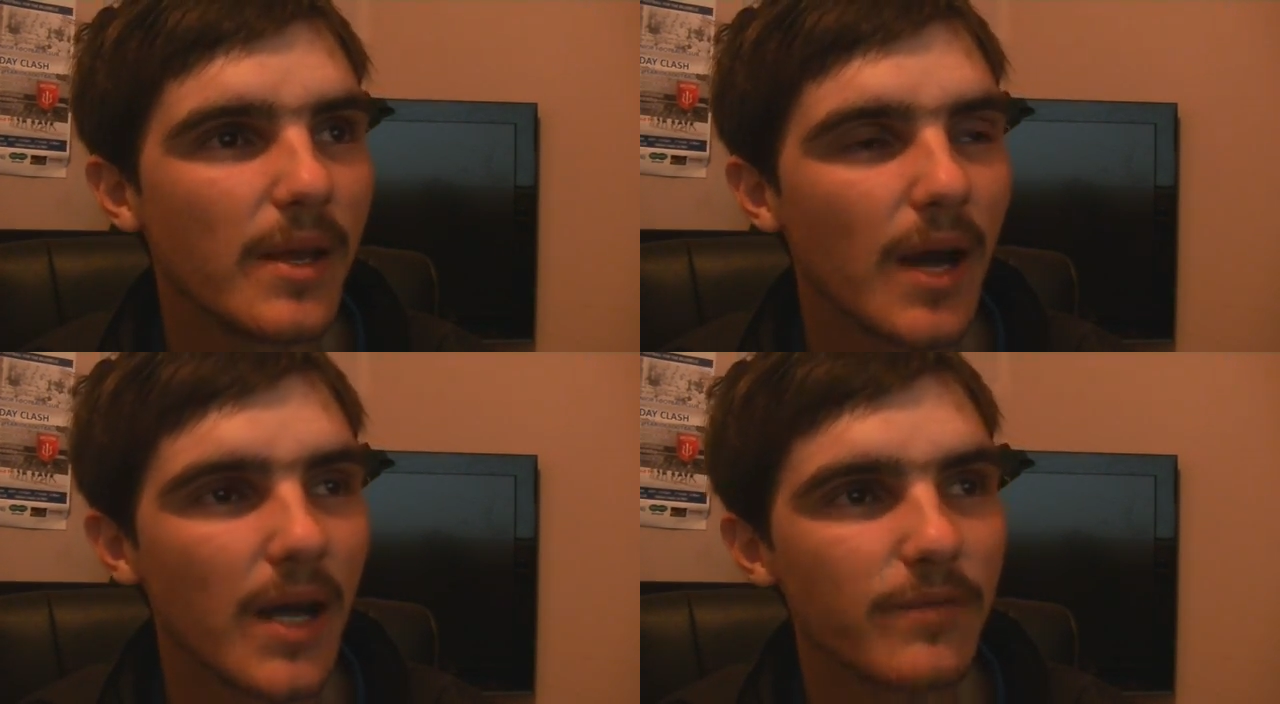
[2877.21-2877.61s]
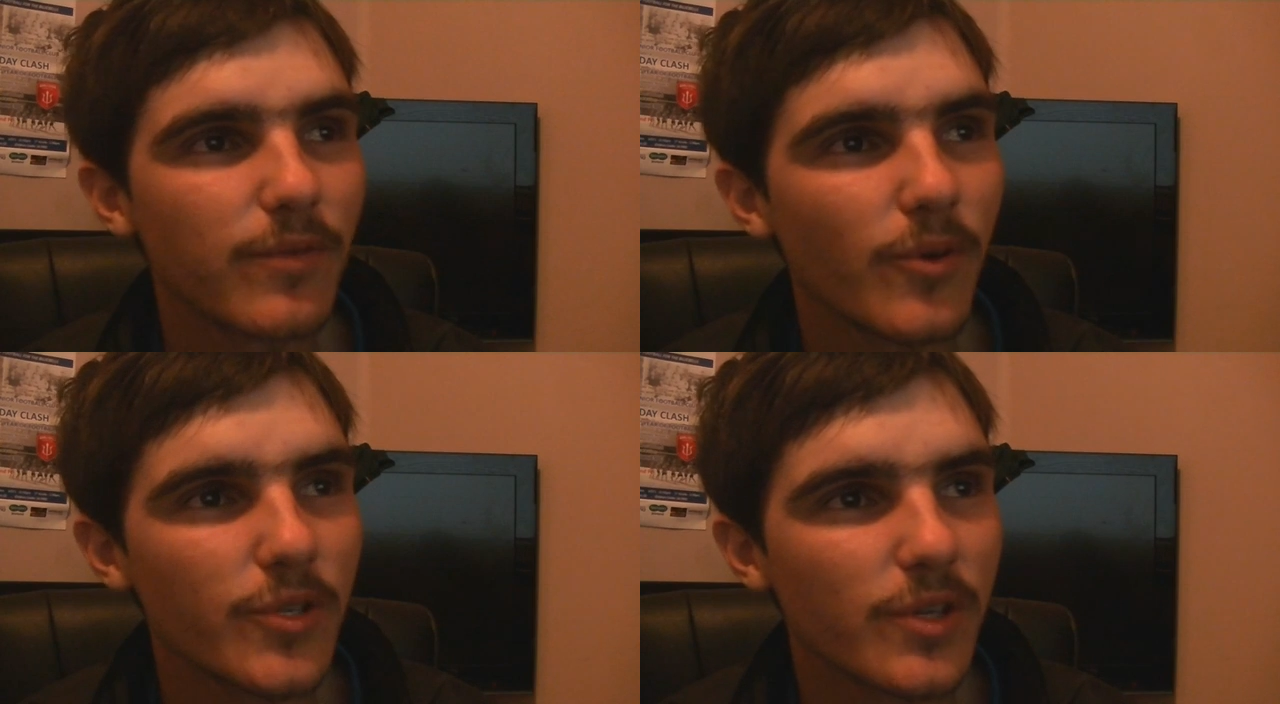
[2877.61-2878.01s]

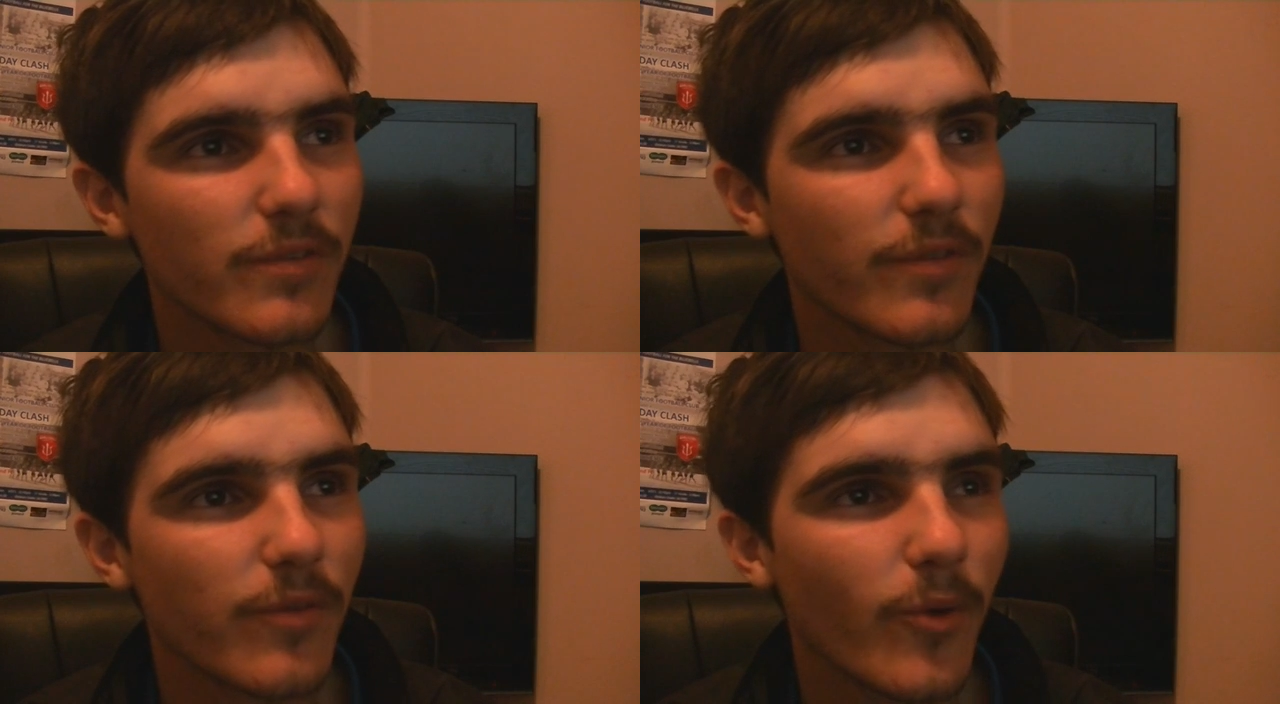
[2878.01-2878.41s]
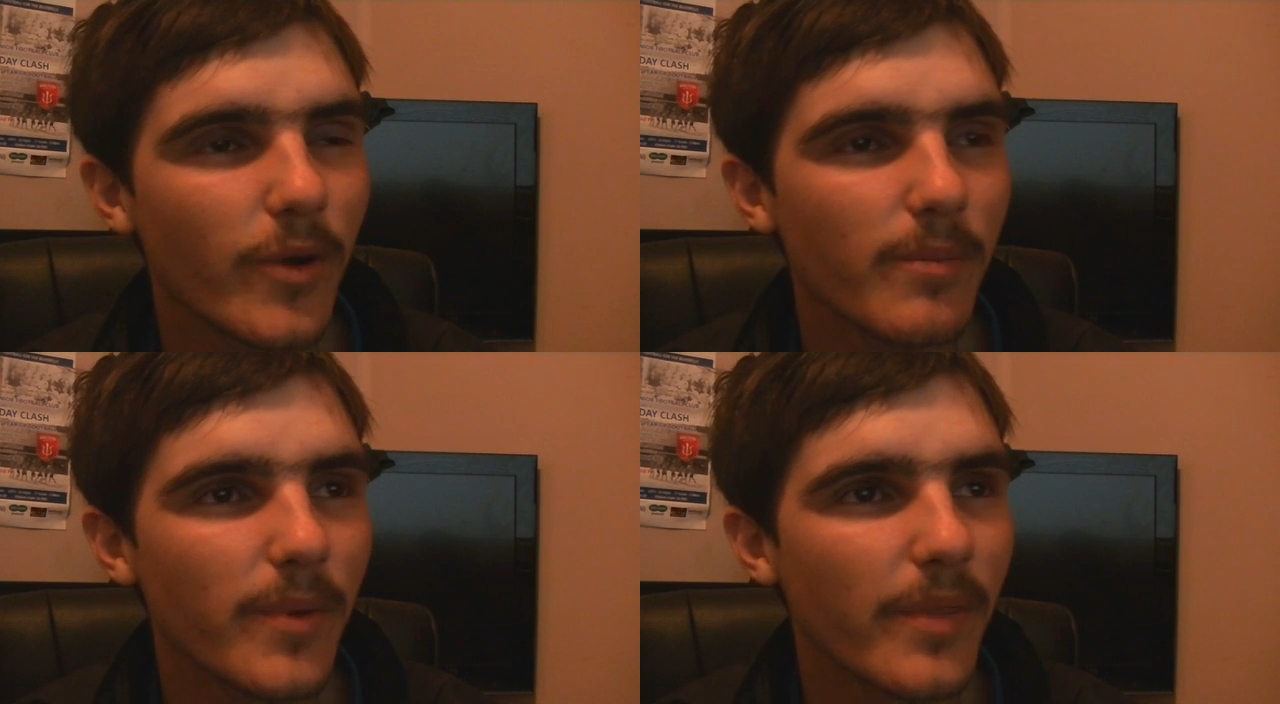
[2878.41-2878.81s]
Unfortunate for
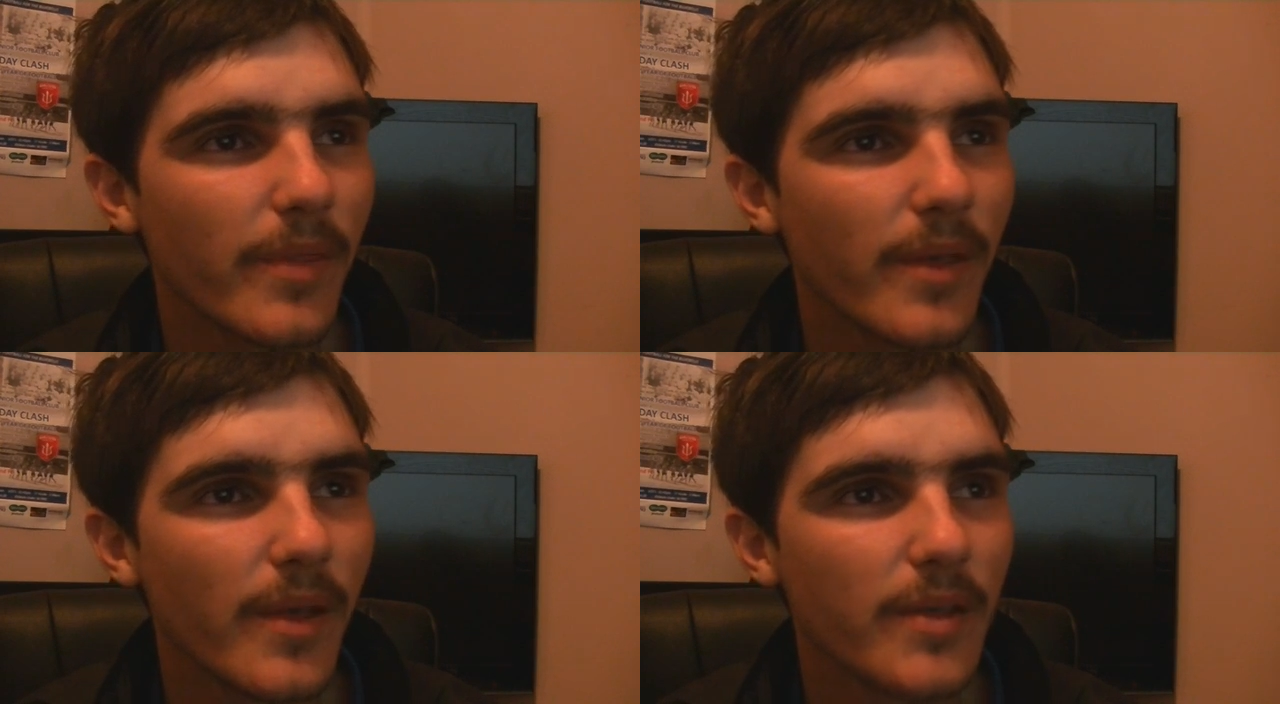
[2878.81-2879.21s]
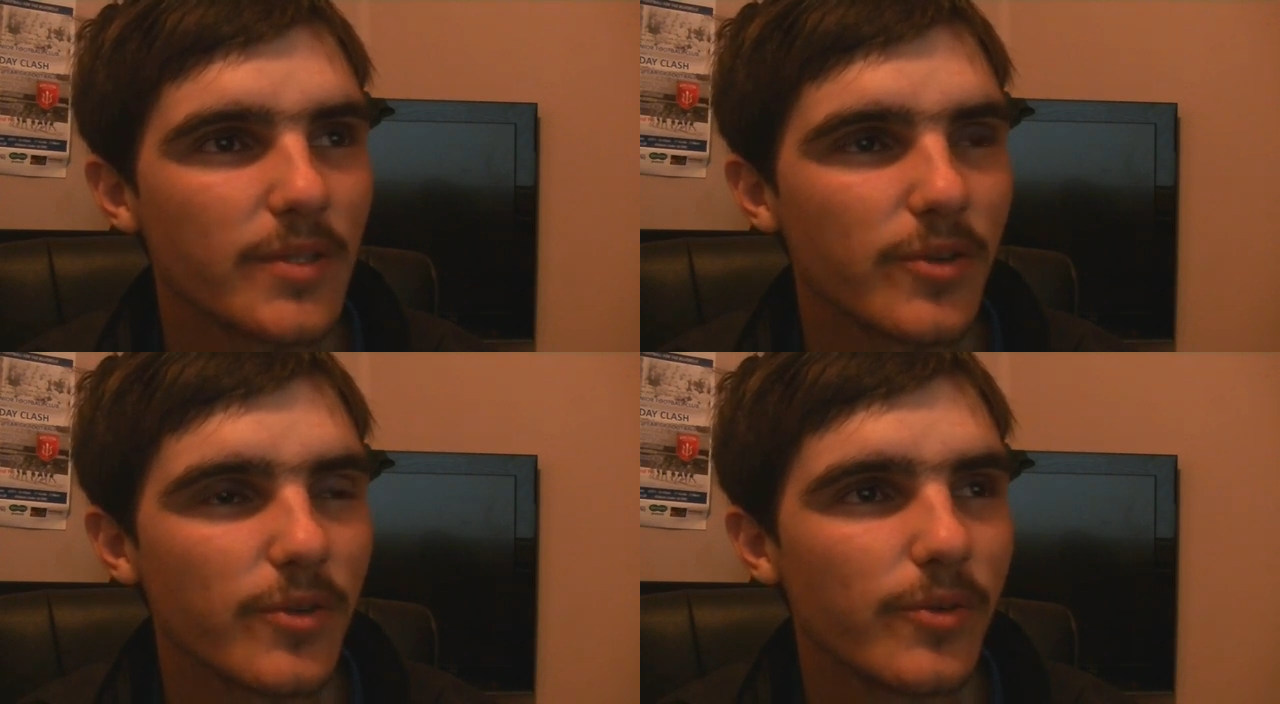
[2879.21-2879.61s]
Thornton, but
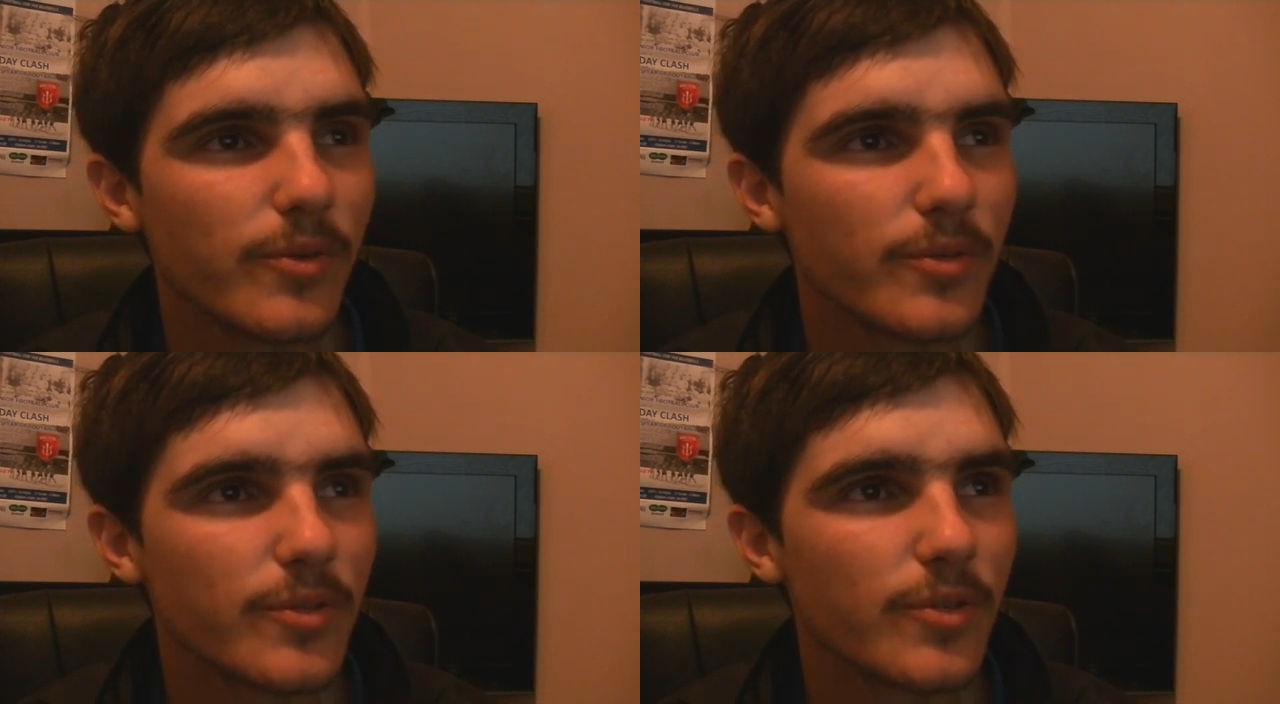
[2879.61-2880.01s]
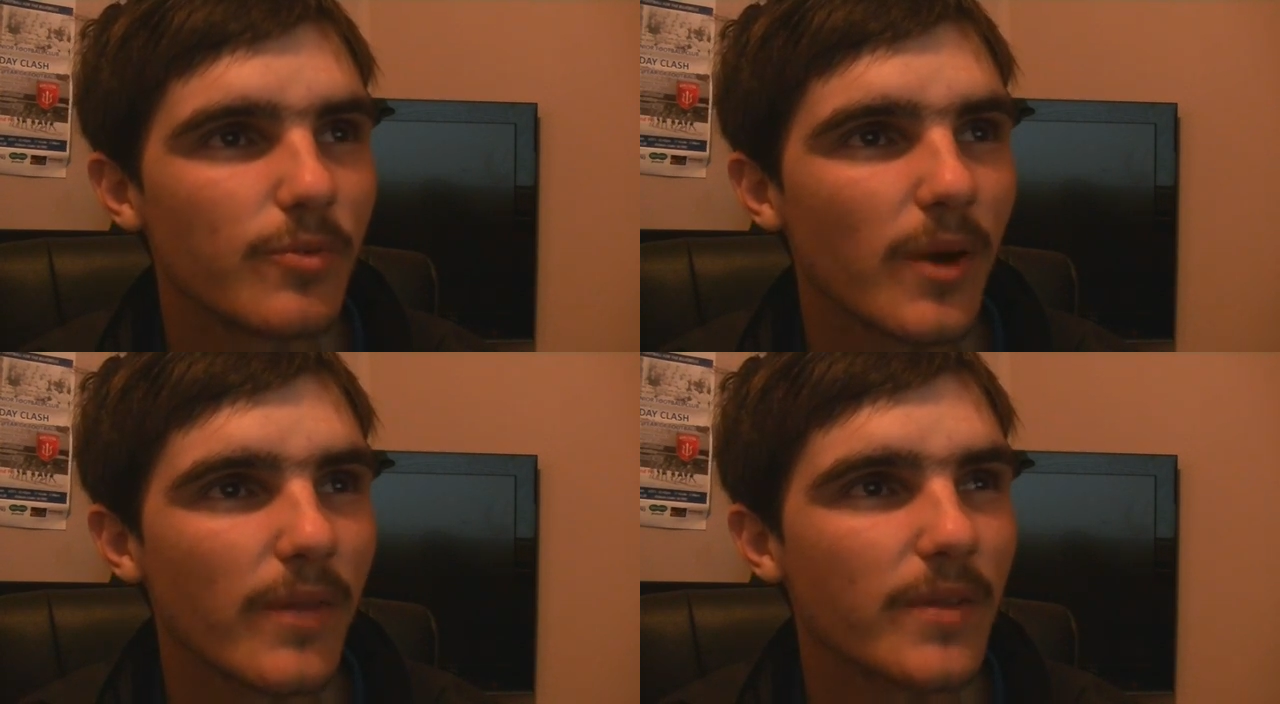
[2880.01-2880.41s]

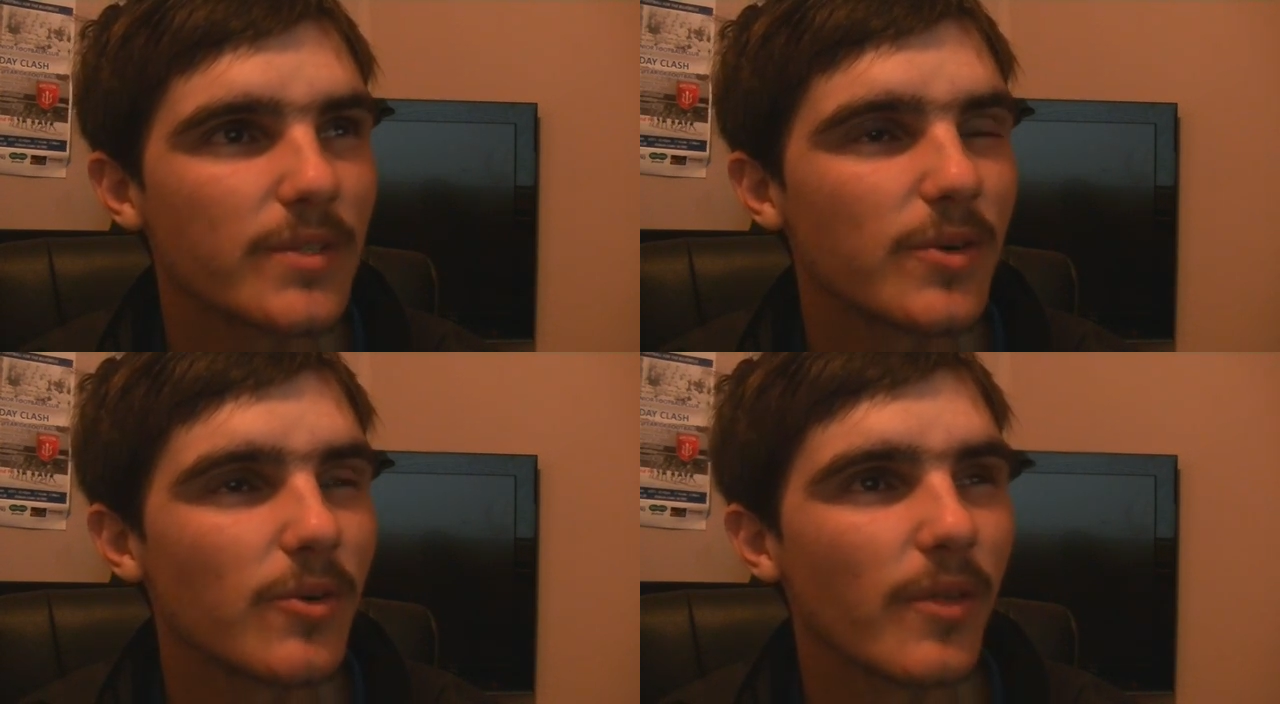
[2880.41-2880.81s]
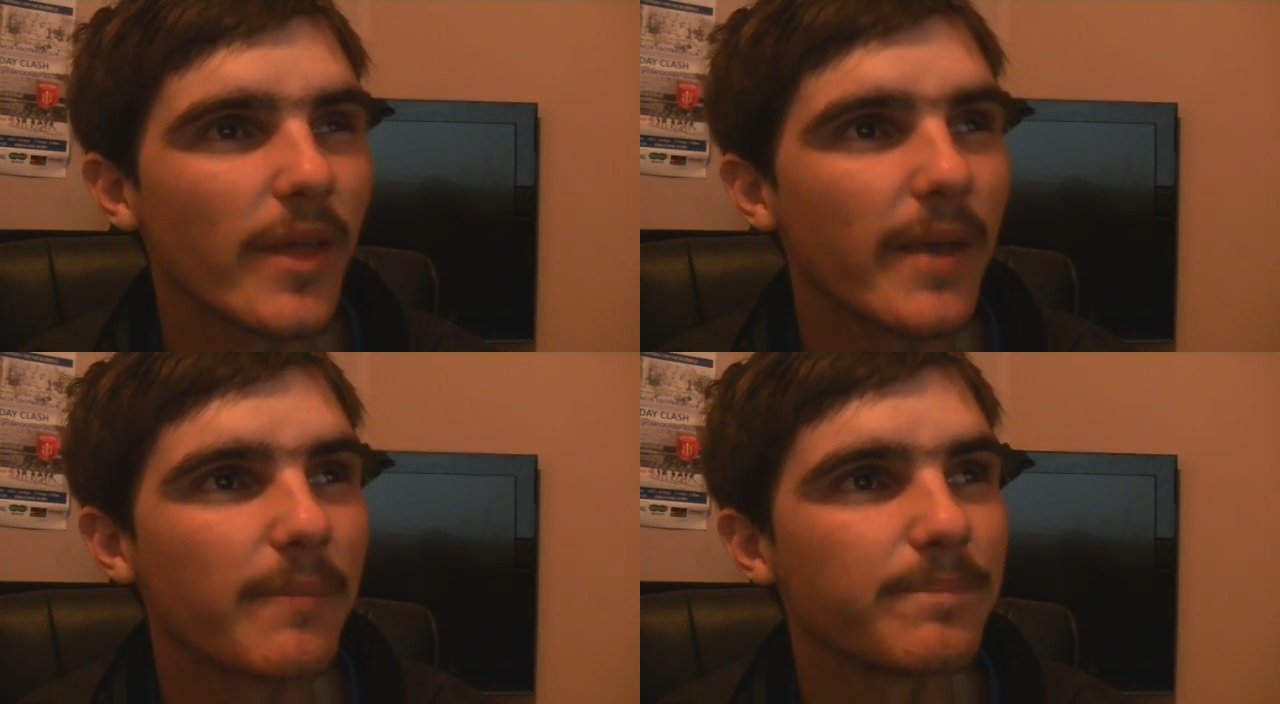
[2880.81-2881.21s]
2-1 the score there.